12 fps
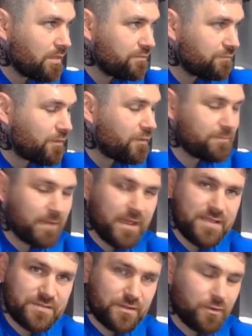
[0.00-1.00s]
5
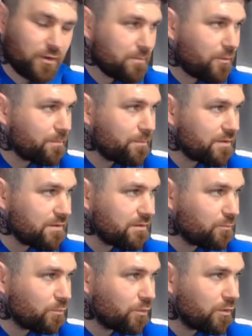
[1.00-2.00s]
players that have gone, in my
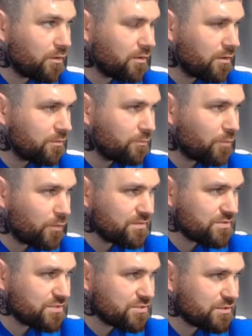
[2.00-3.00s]
opinion, were the right
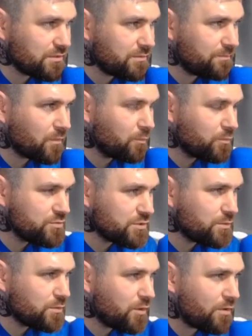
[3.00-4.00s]
decision. Would
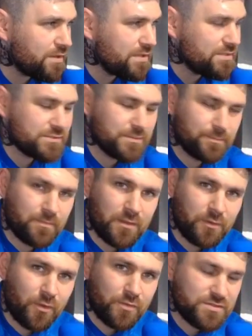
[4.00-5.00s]
you guys
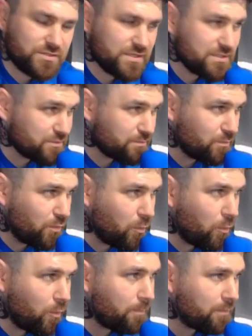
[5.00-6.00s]
like to see some
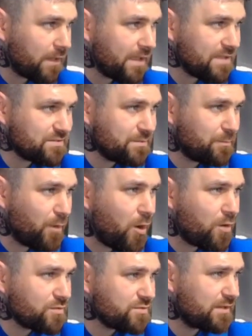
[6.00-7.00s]
more players
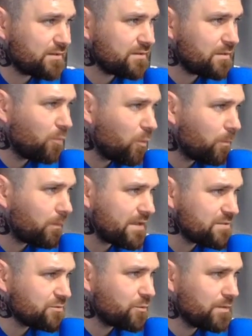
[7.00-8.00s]
depart and more
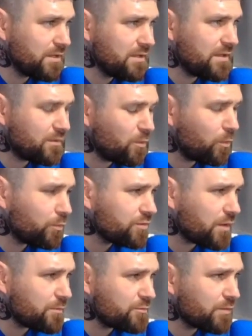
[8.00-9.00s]
players coming in? And
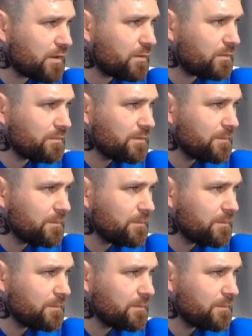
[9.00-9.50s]
also as well,